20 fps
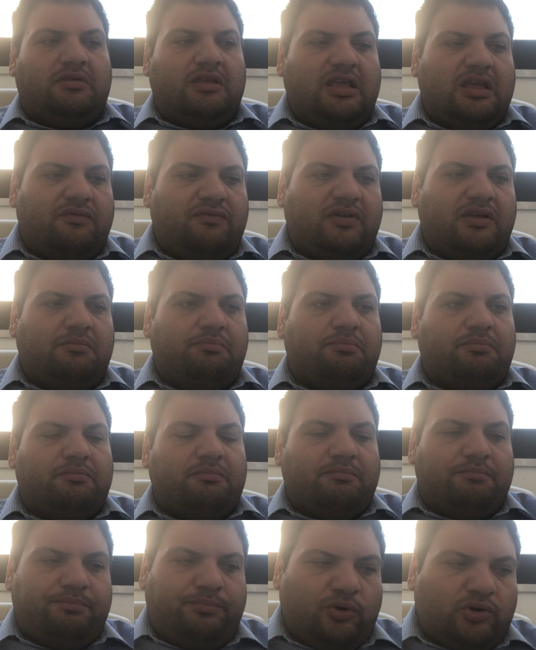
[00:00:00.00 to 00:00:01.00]
even
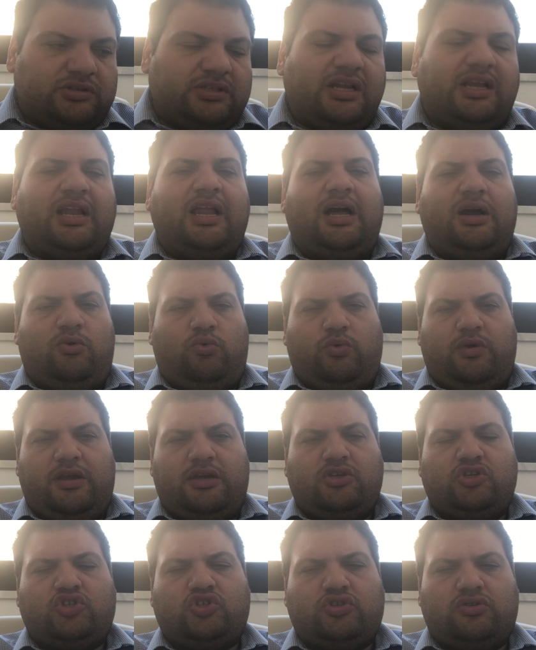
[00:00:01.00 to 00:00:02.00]
body
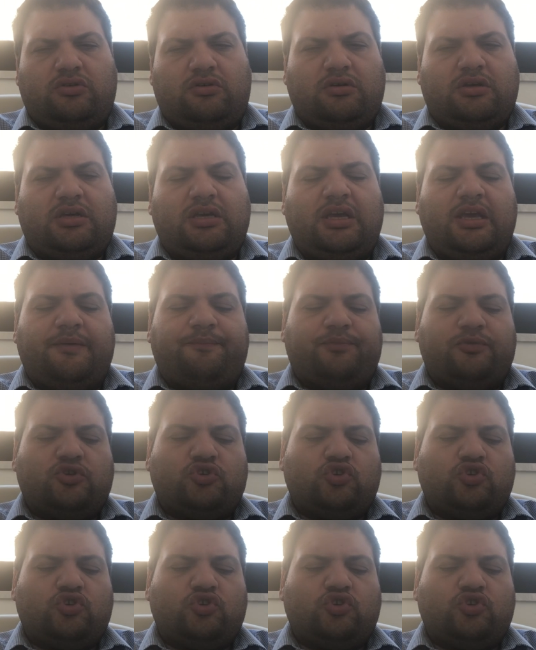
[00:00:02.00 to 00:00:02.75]
language, okay?